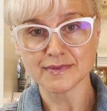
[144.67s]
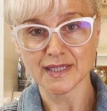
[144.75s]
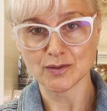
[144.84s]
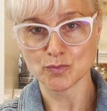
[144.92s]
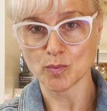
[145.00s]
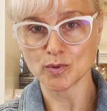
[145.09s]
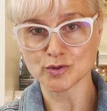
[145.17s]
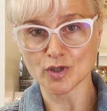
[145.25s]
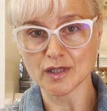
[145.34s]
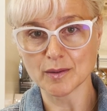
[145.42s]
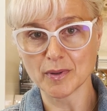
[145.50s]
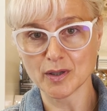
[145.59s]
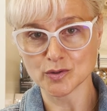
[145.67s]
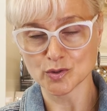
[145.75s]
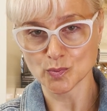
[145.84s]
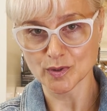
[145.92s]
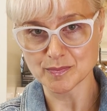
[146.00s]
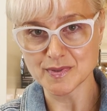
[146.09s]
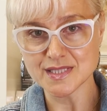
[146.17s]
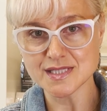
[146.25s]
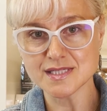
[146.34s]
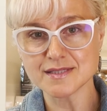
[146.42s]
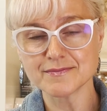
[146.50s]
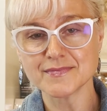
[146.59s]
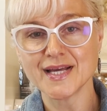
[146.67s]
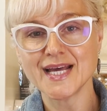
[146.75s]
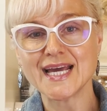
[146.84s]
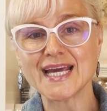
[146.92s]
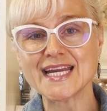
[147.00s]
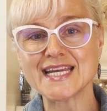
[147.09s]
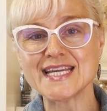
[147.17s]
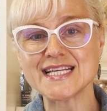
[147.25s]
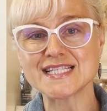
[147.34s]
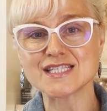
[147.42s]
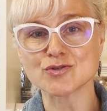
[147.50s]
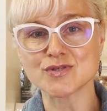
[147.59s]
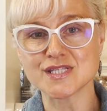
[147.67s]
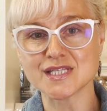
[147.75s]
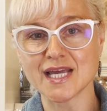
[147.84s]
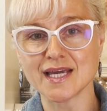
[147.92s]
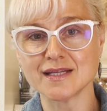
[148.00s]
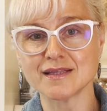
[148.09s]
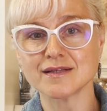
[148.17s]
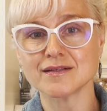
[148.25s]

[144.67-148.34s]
and we will talk about it, what means. It needs to state